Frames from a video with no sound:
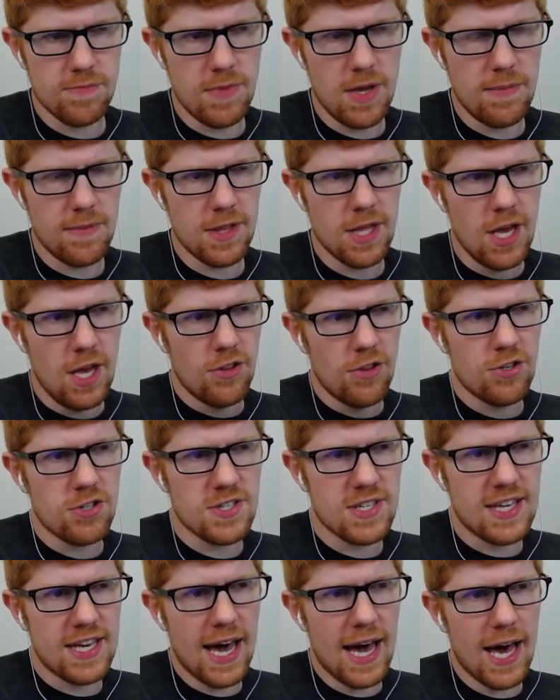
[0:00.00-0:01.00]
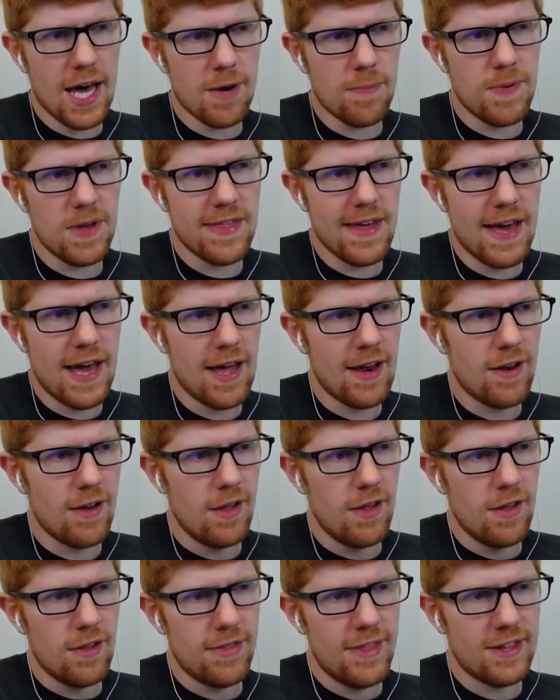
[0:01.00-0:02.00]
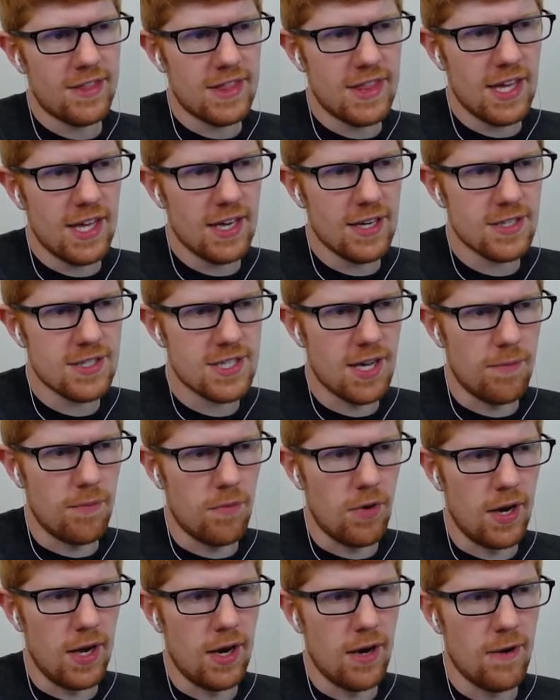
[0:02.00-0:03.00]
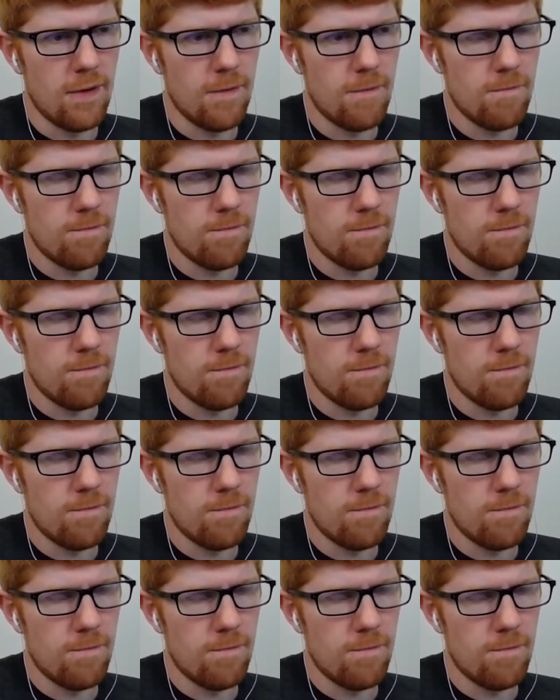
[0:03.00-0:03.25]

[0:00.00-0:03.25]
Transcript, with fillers: Maybe, there's gotta be that thing somewhere.